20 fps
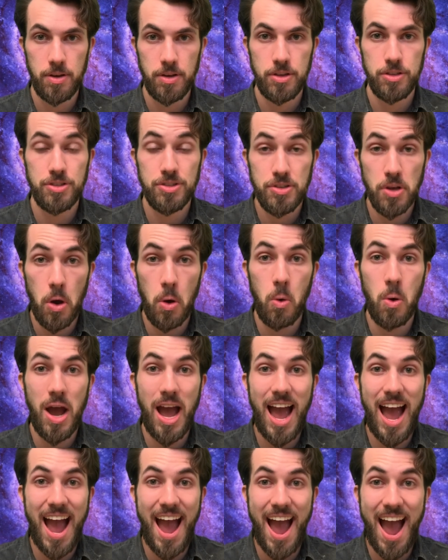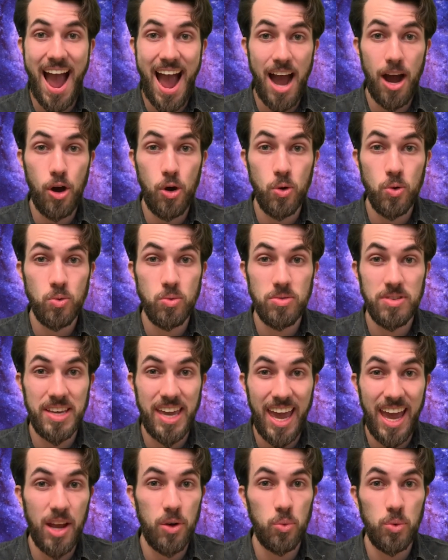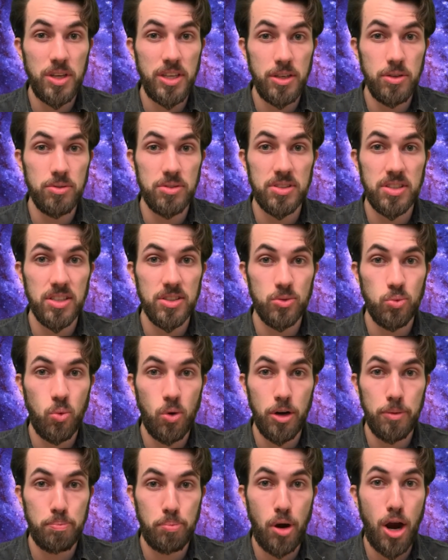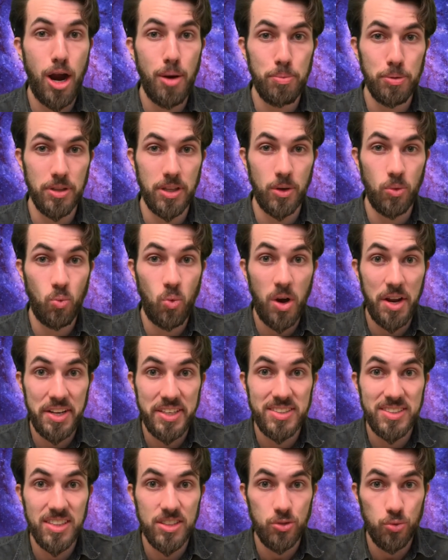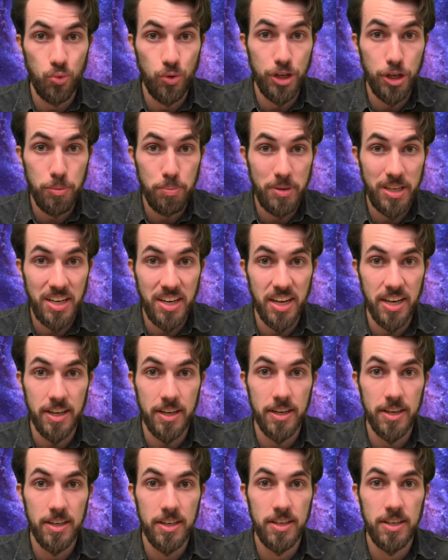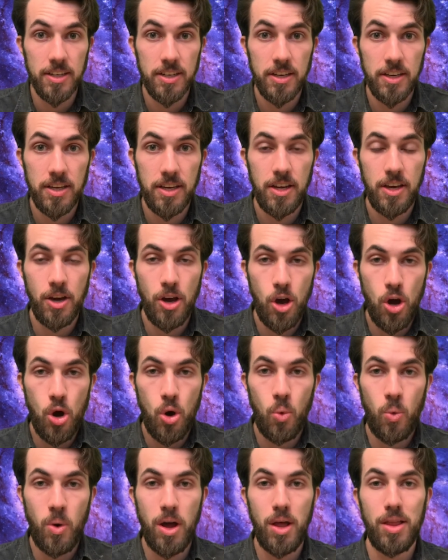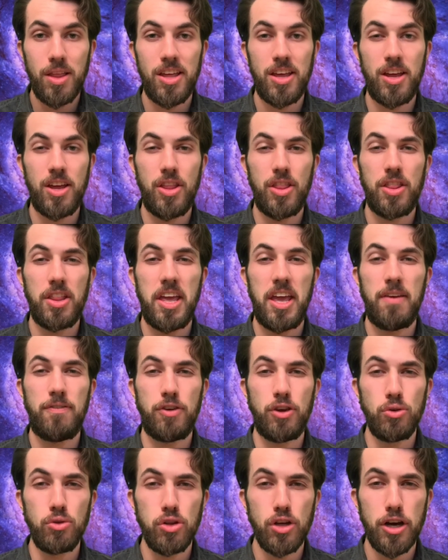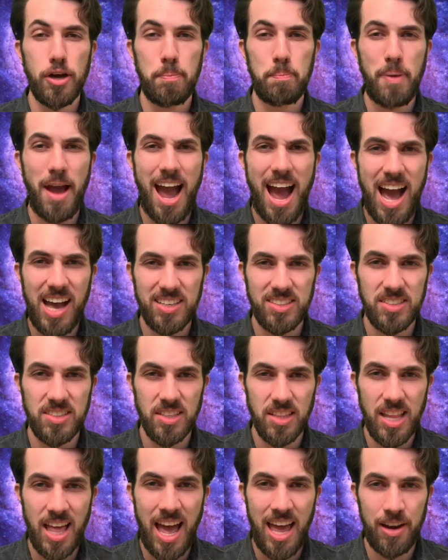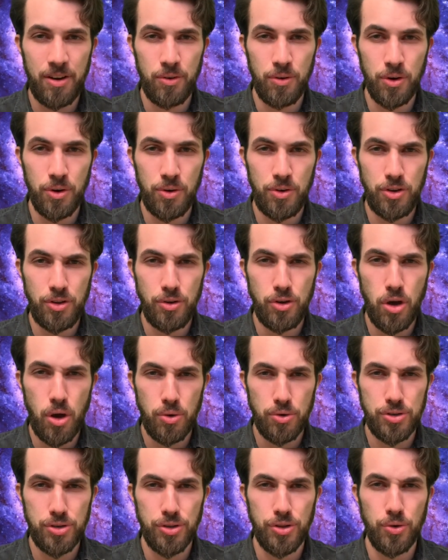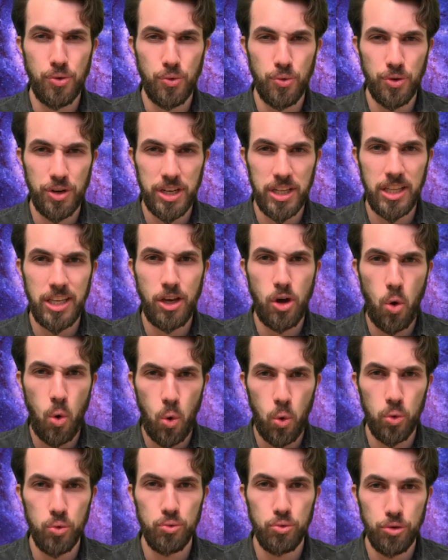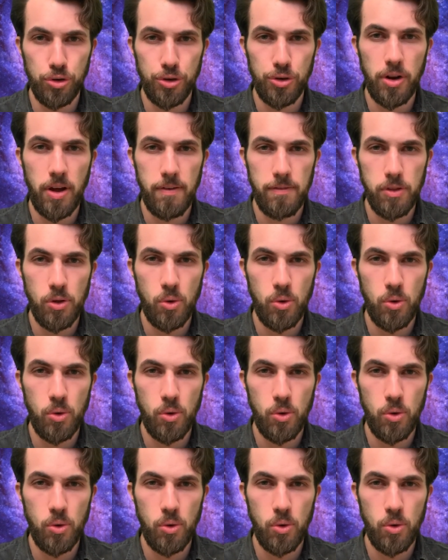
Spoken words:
So how can we use this word properly? What is its real meaning? Well, if you look past the Latin root and you go to the really old root of